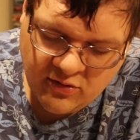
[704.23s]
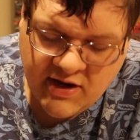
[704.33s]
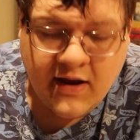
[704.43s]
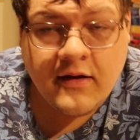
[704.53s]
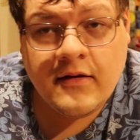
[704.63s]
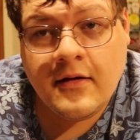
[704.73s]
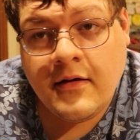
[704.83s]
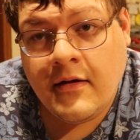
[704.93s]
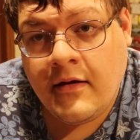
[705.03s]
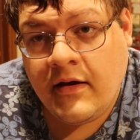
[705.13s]
Zodiac.
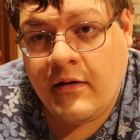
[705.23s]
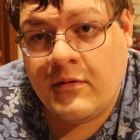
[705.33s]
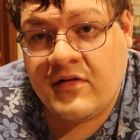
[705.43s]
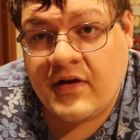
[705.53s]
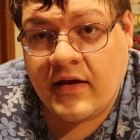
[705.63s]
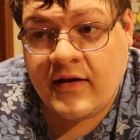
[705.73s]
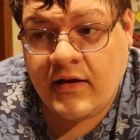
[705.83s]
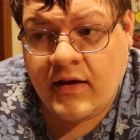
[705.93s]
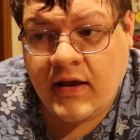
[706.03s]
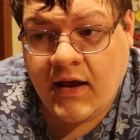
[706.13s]
He was saying
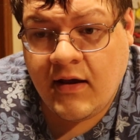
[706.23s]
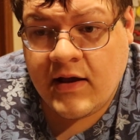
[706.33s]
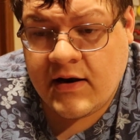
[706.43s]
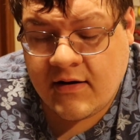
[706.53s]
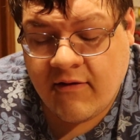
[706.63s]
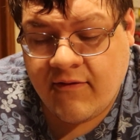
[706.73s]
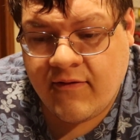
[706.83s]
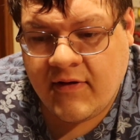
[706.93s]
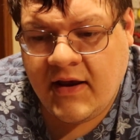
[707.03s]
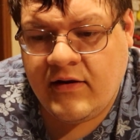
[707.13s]
that he got
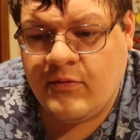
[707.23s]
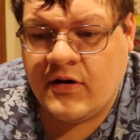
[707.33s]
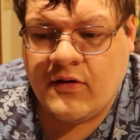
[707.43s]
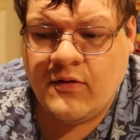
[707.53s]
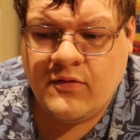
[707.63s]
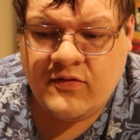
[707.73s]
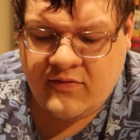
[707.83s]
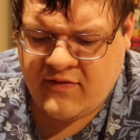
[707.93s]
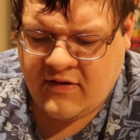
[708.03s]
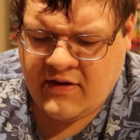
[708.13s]
enough. He did one of
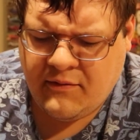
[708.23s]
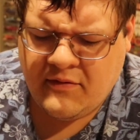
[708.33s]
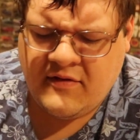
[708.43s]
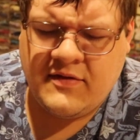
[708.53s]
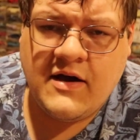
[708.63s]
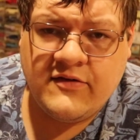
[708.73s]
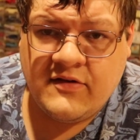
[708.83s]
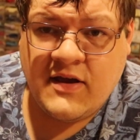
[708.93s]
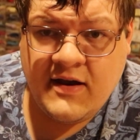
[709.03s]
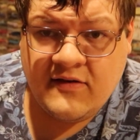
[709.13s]
those, like, was it
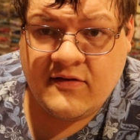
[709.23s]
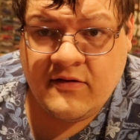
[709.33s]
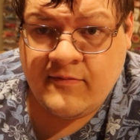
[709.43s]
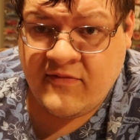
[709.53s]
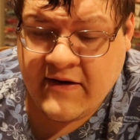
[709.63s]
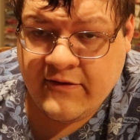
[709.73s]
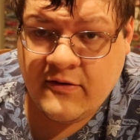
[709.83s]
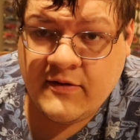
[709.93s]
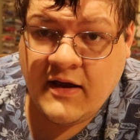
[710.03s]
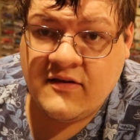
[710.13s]
1,000 likes,
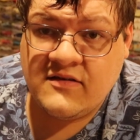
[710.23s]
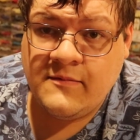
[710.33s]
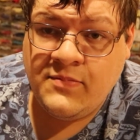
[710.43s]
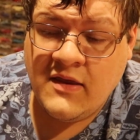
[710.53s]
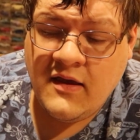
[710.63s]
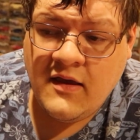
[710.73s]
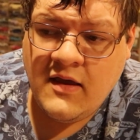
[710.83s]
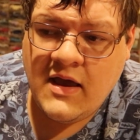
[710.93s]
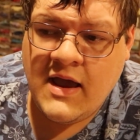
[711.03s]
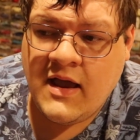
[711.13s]
500 likes,
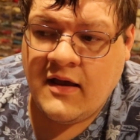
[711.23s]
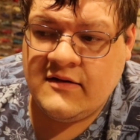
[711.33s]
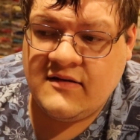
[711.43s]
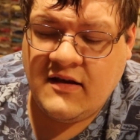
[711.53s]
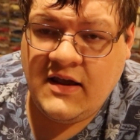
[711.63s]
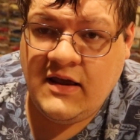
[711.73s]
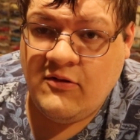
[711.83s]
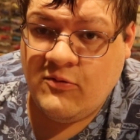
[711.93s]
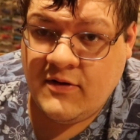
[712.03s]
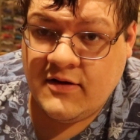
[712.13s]
and
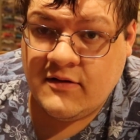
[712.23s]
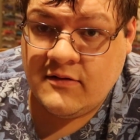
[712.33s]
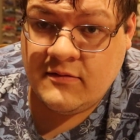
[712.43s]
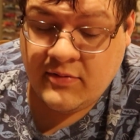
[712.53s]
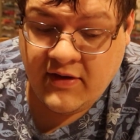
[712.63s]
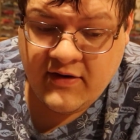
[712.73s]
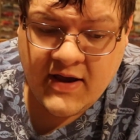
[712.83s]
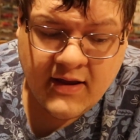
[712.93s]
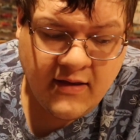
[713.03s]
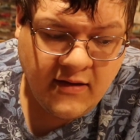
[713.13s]
he will play the
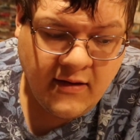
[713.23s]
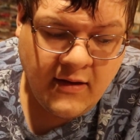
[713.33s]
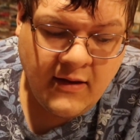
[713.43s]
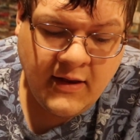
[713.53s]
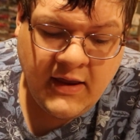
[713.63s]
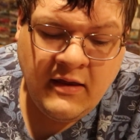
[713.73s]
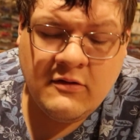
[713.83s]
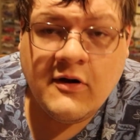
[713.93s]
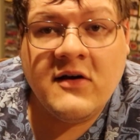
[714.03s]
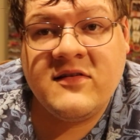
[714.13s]
deck. He
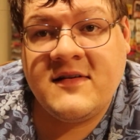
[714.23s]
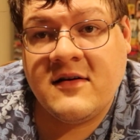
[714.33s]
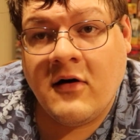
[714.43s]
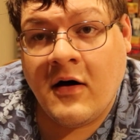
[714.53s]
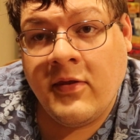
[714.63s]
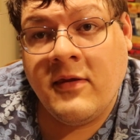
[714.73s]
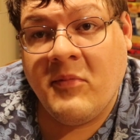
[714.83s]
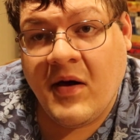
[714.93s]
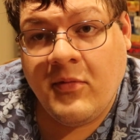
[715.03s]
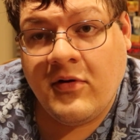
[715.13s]
lost on the
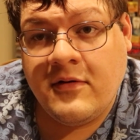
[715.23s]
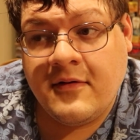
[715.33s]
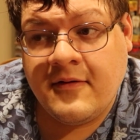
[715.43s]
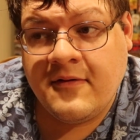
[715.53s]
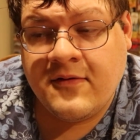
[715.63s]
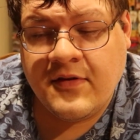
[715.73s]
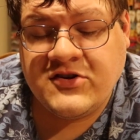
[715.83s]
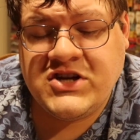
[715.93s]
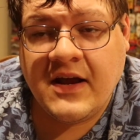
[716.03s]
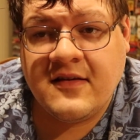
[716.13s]
bubble for the
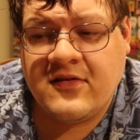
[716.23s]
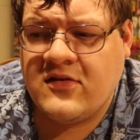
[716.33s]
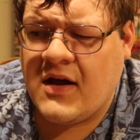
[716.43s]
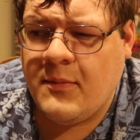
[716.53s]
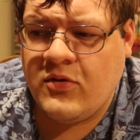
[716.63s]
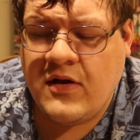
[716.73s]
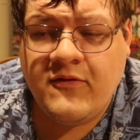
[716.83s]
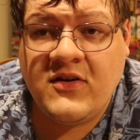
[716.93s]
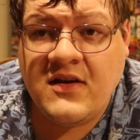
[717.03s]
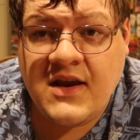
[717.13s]
chance, I
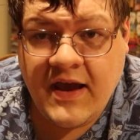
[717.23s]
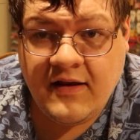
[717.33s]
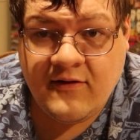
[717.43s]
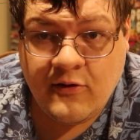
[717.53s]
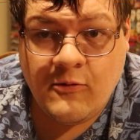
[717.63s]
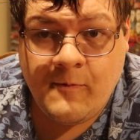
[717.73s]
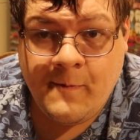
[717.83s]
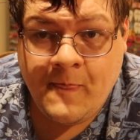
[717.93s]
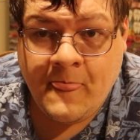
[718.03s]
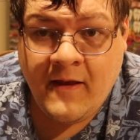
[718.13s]
believe, to day two
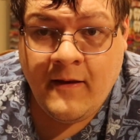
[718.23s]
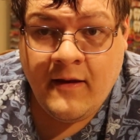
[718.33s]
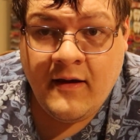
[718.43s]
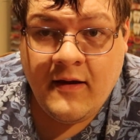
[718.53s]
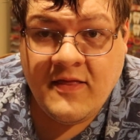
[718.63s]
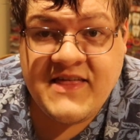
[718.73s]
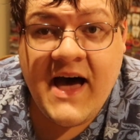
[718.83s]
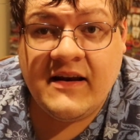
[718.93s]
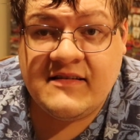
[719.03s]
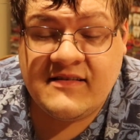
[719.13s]

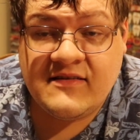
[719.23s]
that is